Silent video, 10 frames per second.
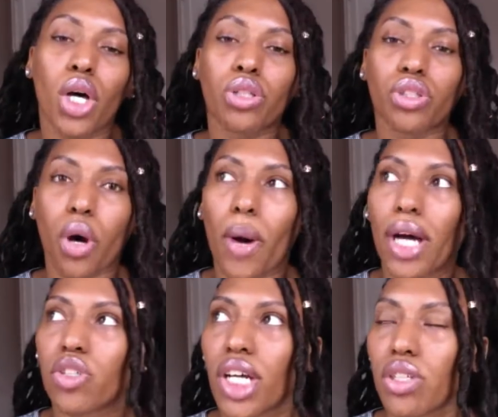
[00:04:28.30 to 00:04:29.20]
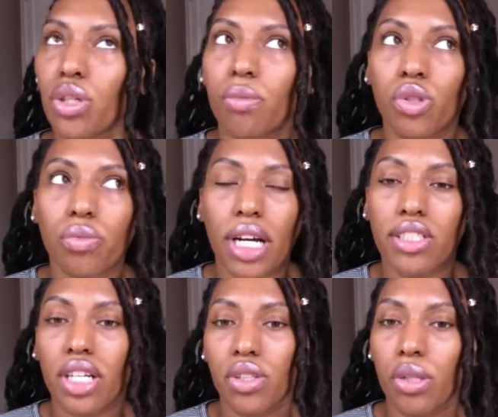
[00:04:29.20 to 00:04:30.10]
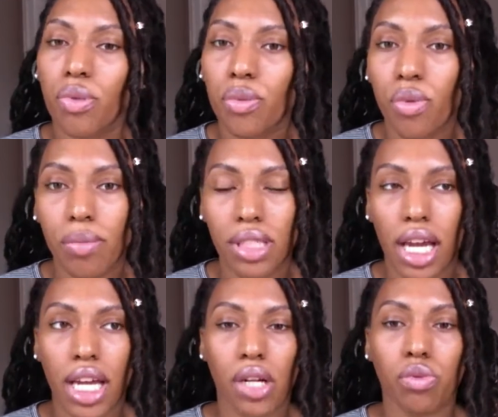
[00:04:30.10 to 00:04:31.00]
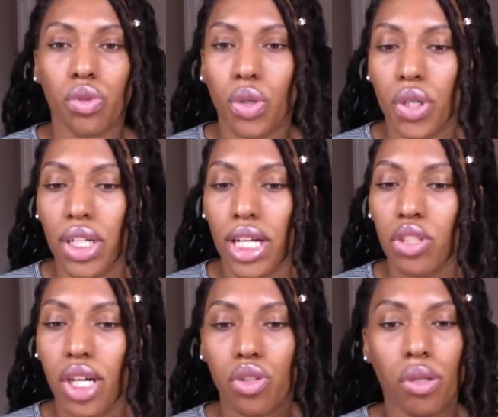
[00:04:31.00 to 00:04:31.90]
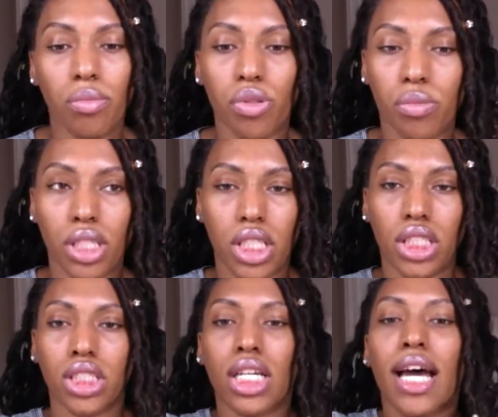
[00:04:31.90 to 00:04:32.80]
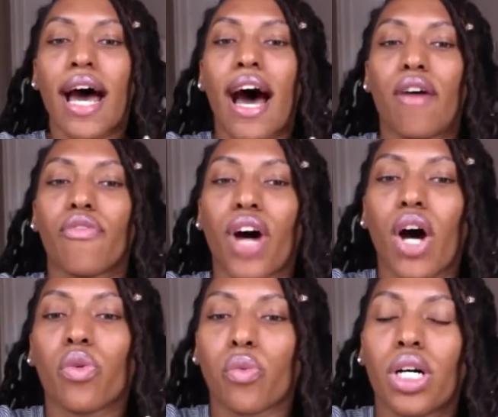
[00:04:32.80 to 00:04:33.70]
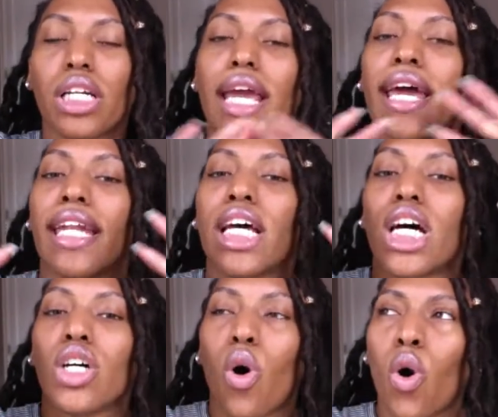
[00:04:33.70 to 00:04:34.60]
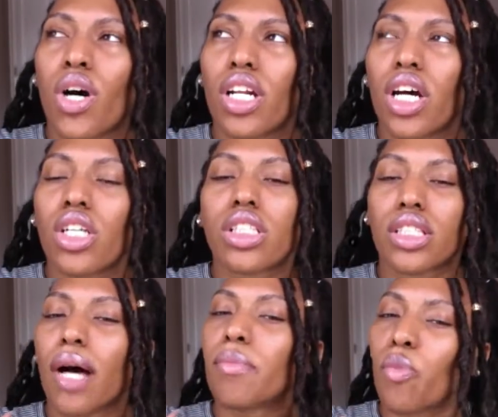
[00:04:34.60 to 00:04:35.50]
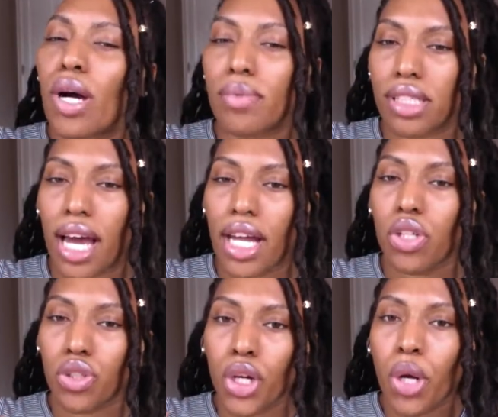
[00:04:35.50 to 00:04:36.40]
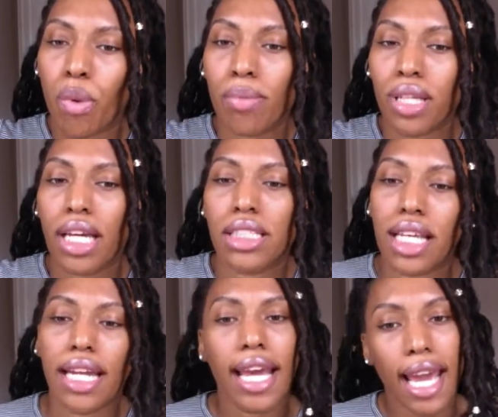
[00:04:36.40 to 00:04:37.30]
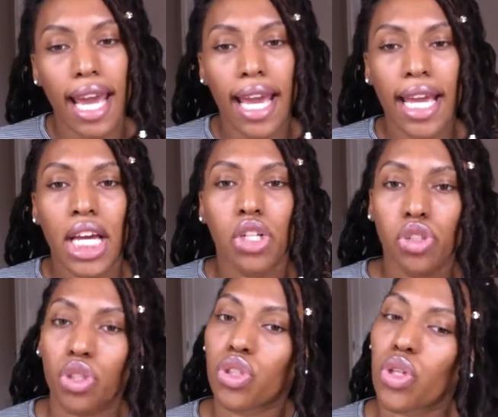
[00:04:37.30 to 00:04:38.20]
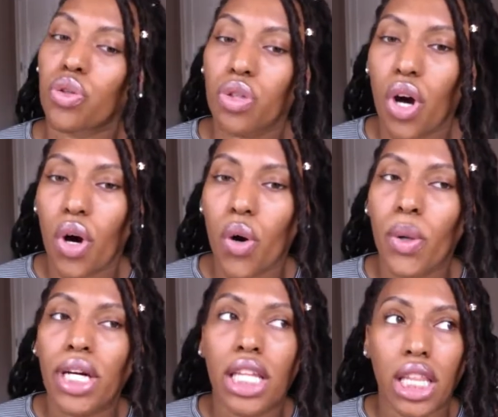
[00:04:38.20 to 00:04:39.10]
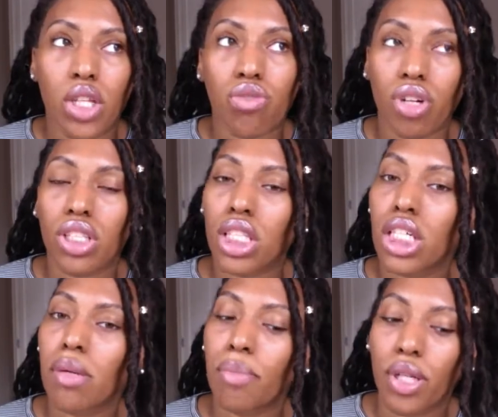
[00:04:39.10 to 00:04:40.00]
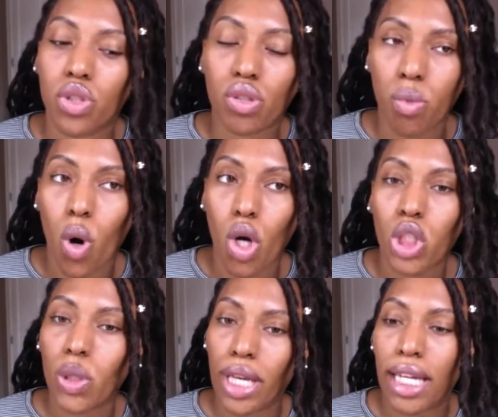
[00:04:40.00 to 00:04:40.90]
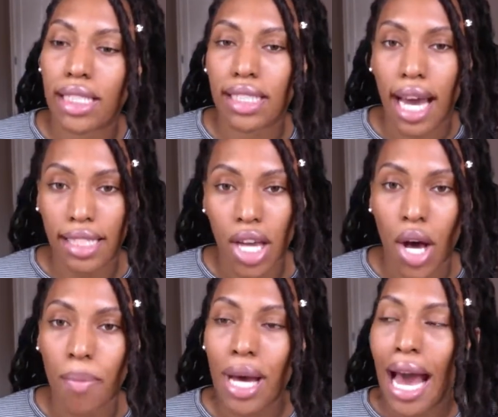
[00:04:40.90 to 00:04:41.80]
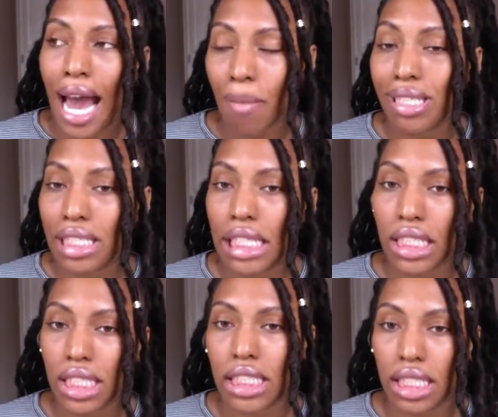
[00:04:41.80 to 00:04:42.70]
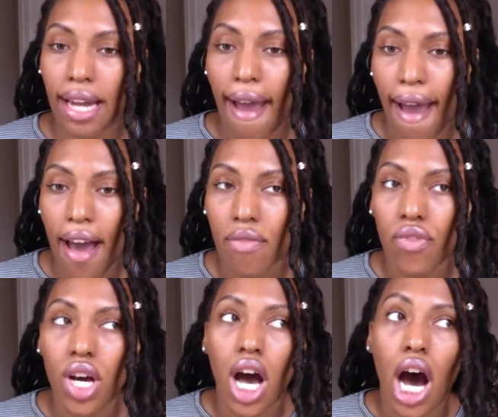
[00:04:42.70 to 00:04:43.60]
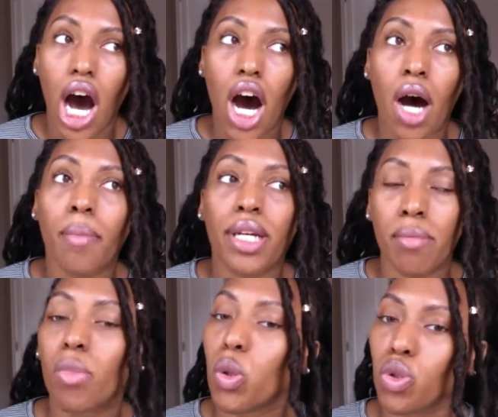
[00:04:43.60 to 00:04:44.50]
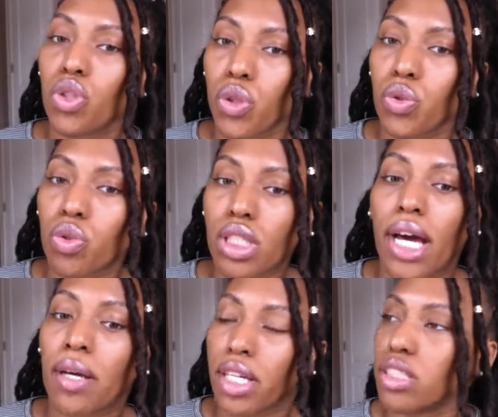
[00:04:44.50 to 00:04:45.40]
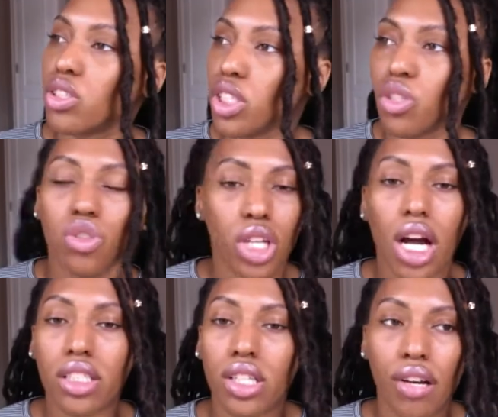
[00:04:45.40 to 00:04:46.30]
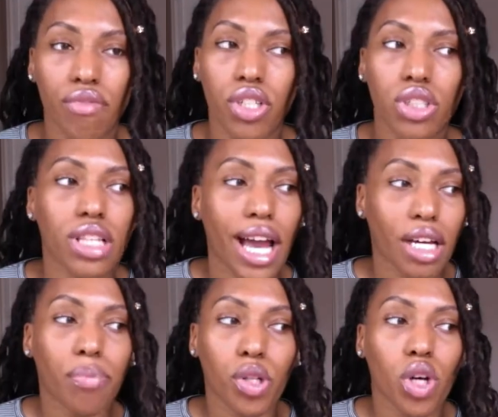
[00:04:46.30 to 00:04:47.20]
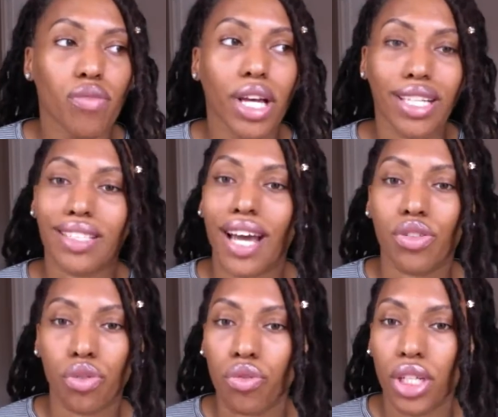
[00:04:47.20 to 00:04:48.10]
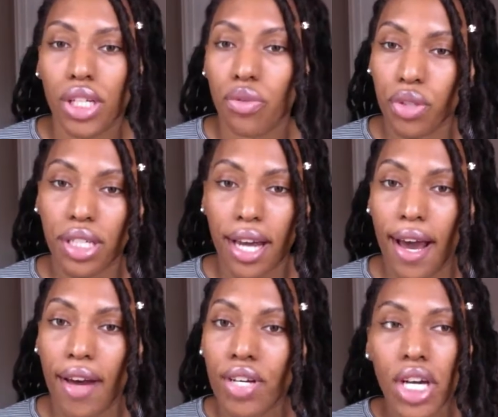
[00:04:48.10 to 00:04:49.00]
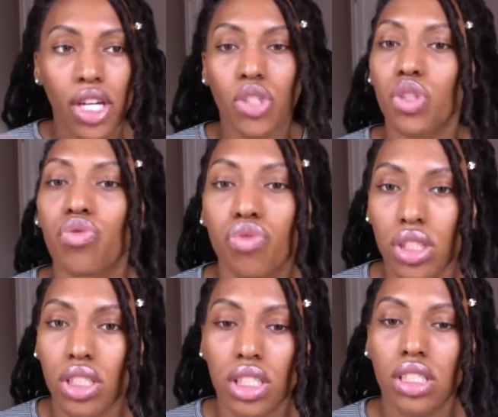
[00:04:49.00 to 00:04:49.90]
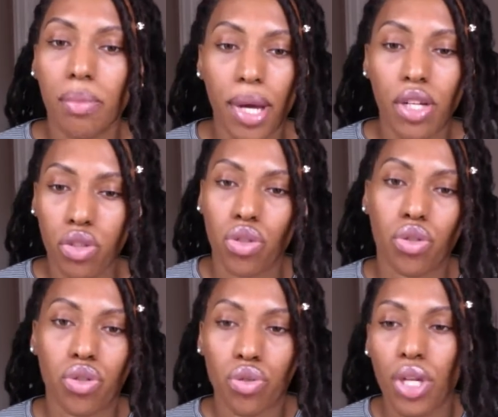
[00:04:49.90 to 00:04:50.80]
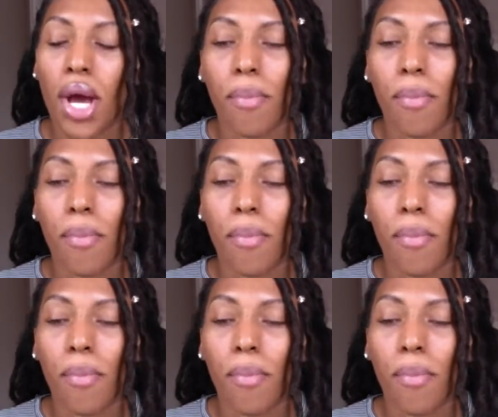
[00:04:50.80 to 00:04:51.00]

So I checked on the Puma website, it was gone. I checked on Bloomingdale's, I found one, and on some website, a certain website, it said, hey, just so you know, this runs a little bit small, so get a size up. I'm a 6'6.5" in most shoes. And in Chucks, Converses, I could pull off like a size 3, 3.5. It just really depends on the shoes.